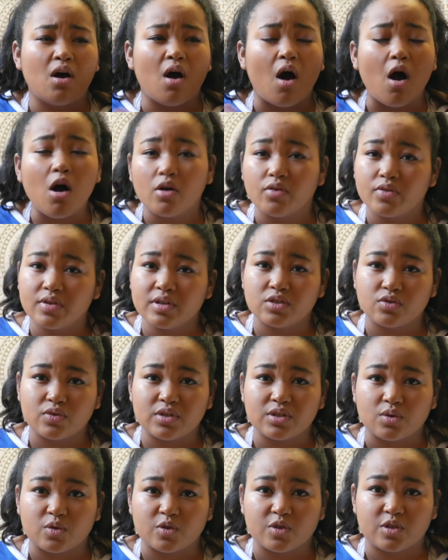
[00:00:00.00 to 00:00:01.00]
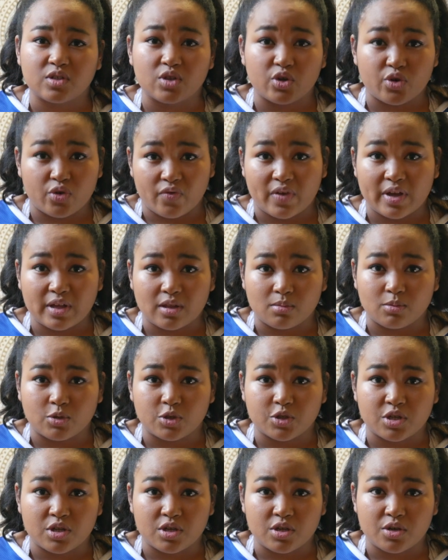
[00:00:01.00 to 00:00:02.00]
all of these resources are available
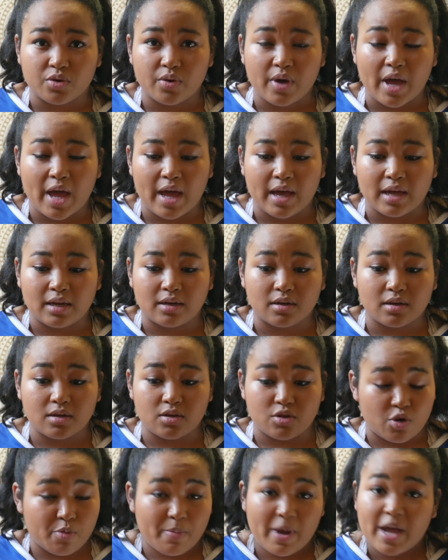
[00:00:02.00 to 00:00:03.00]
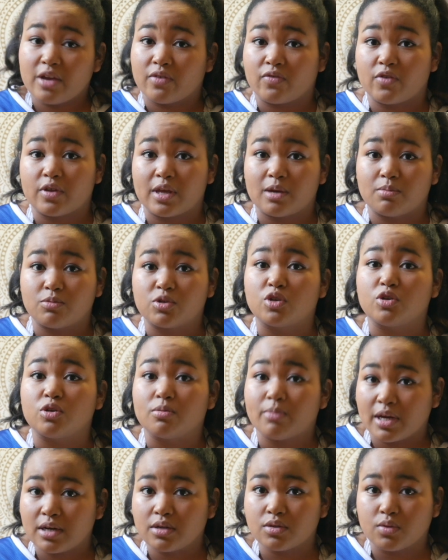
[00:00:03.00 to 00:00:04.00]
to you and you're paying for them, so you
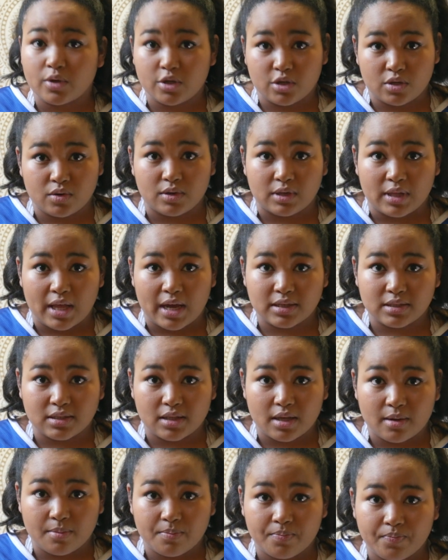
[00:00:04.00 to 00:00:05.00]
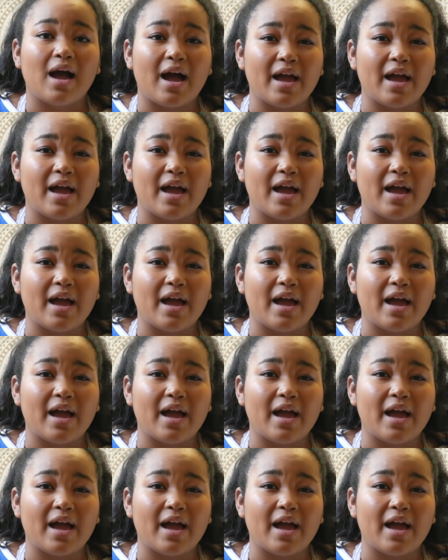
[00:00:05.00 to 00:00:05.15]
might as well utilize them.